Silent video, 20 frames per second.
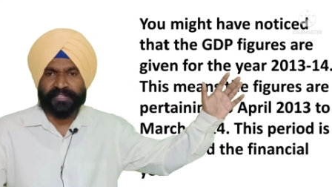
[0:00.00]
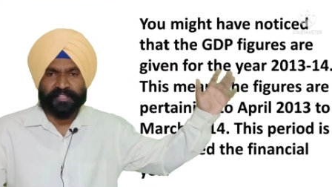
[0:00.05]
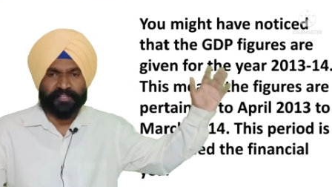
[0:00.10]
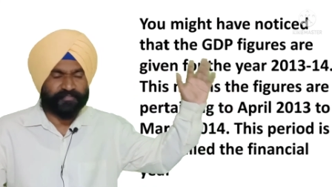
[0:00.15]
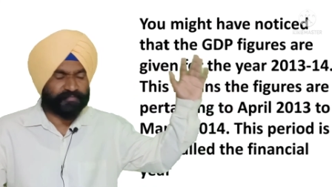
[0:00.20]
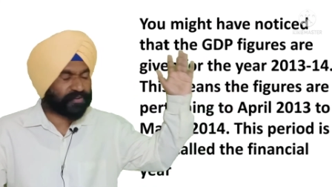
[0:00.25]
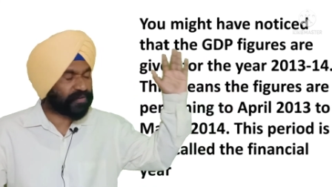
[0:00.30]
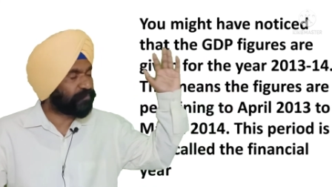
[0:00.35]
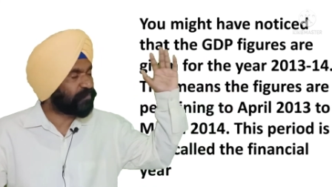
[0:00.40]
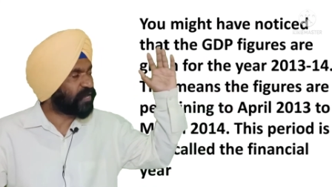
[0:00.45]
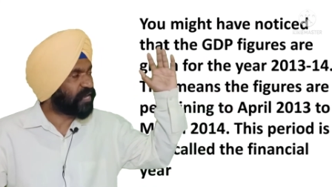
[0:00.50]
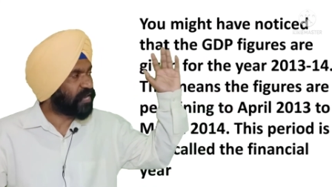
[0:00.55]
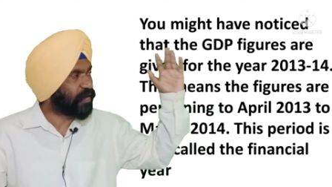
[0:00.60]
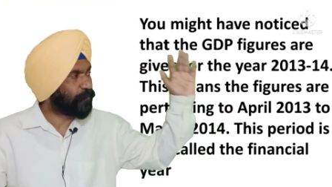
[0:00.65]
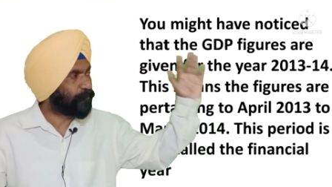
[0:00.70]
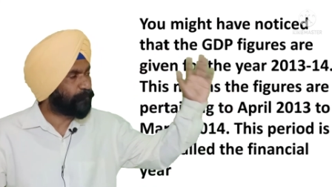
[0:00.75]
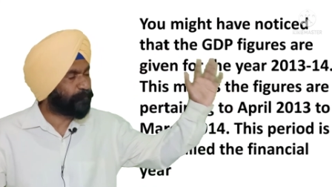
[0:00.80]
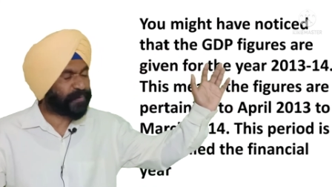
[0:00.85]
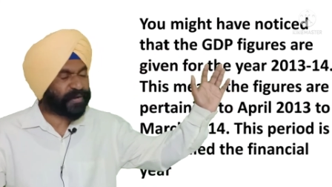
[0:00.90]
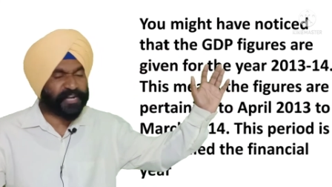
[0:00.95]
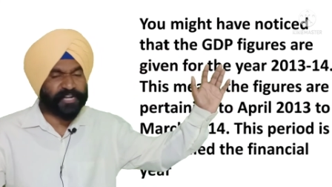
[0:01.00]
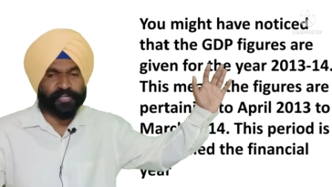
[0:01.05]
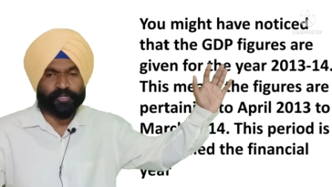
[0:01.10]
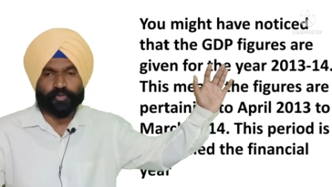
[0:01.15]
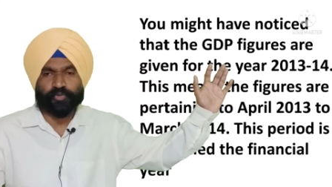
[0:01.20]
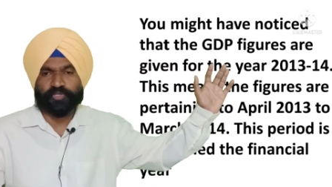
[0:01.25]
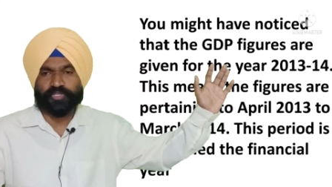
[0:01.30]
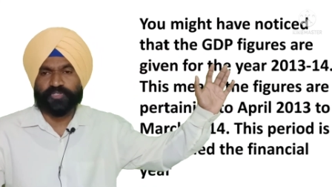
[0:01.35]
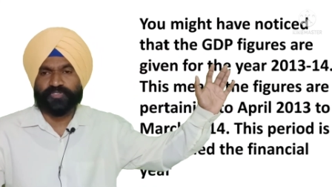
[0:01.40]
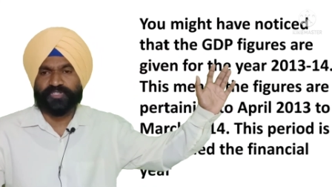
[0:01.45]
from April
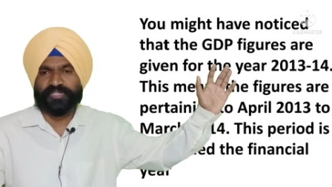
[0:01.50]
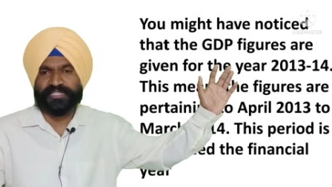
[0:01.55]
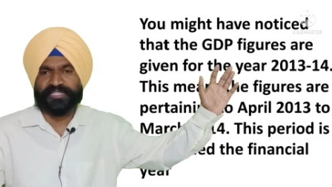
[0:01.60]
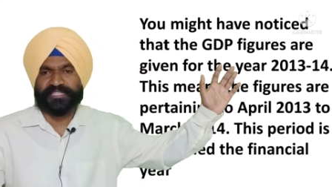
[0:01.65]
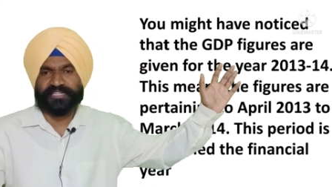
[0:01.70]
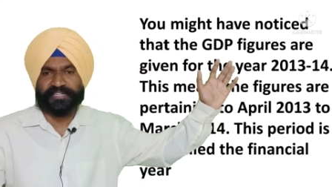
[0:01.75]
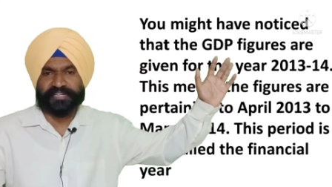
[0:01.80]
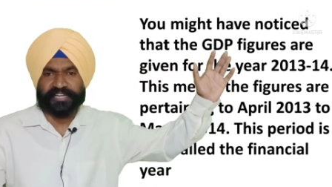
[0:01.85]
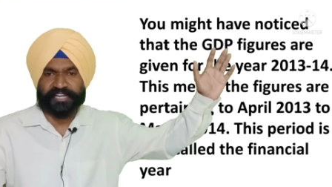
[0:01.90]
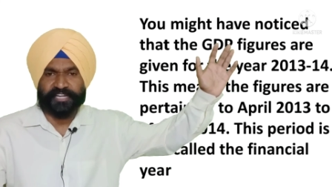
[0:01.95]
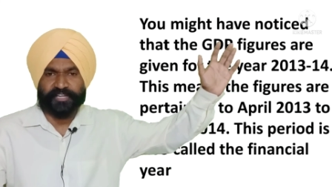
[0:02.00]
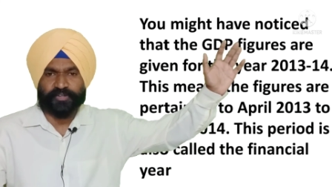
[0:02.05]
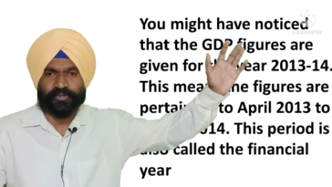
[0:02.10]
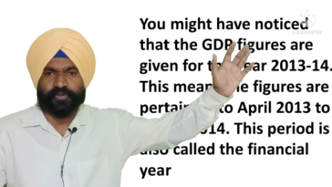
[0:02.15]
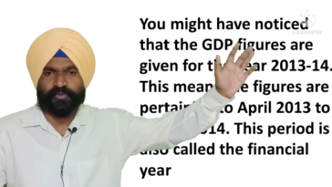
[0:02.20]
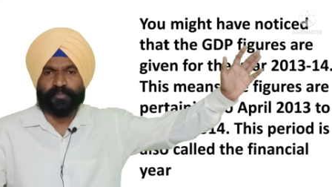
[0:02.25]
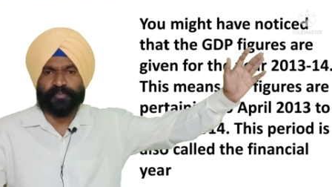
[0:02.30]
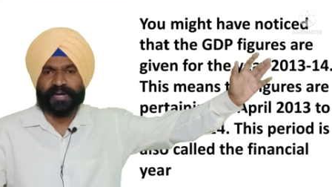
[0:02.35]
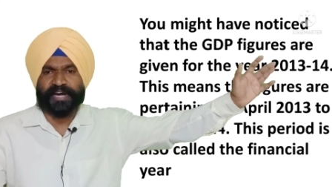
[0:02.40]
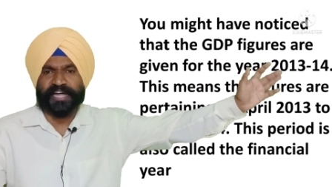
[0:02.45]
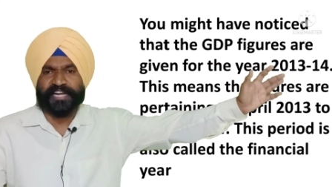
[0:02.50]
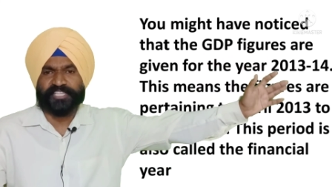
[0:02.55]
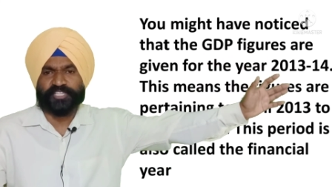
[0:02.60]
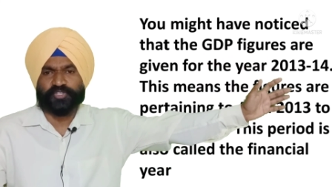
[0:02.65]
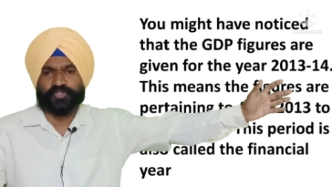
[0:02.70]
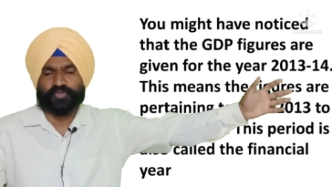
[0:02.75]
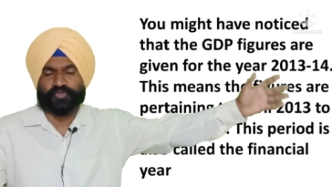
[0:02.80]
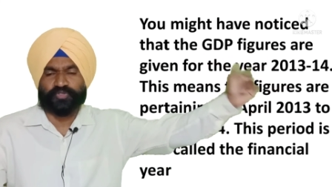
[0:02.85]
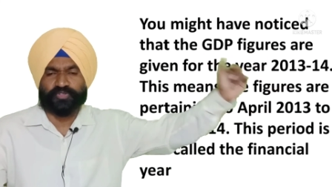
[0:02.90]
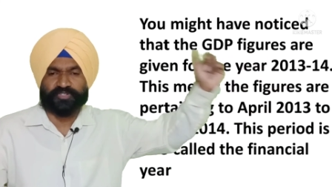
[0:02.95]
2013 to March
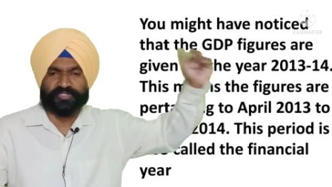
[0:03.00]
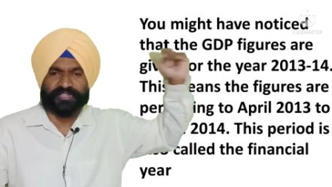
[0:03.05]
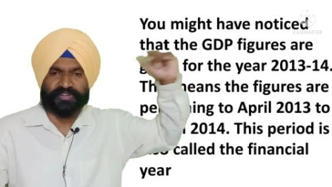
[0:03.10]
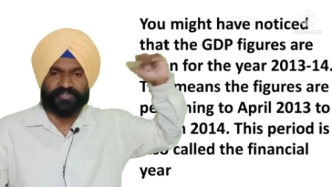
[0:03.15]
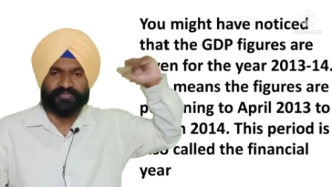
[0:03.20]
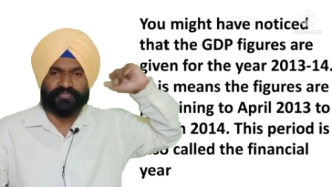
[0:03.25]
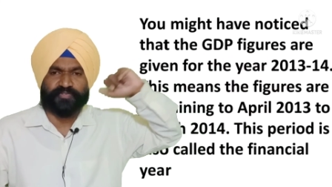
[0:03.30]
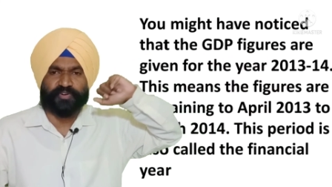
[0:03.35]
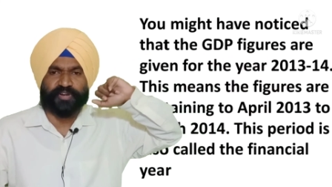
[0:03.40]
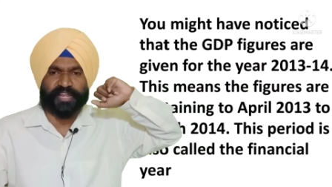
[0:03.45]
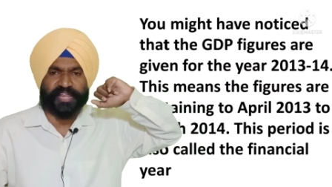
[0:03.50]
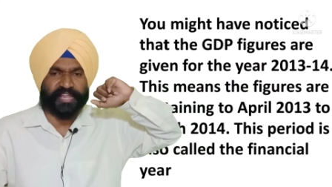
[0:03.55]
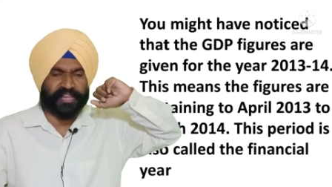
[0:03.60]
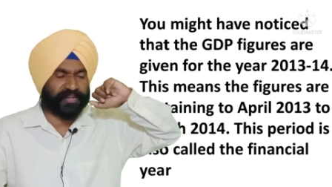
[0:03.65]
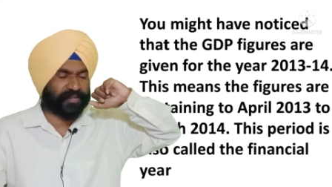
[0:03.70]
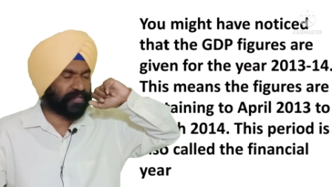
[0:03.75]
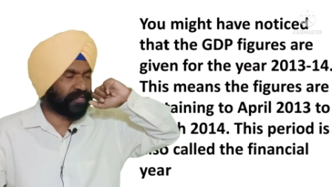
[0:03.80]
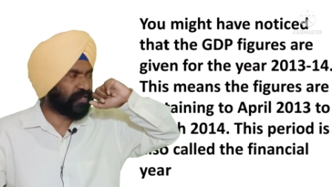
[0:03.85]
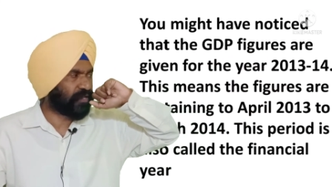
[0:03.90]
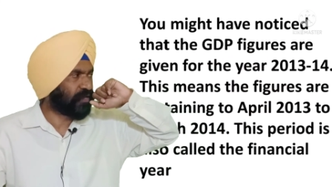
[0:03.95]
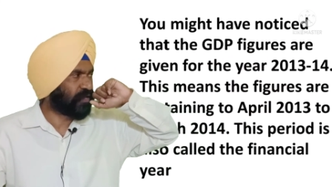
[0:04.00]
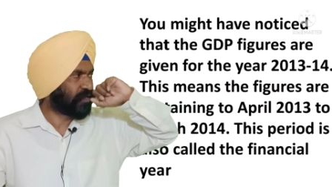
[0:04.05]
2014.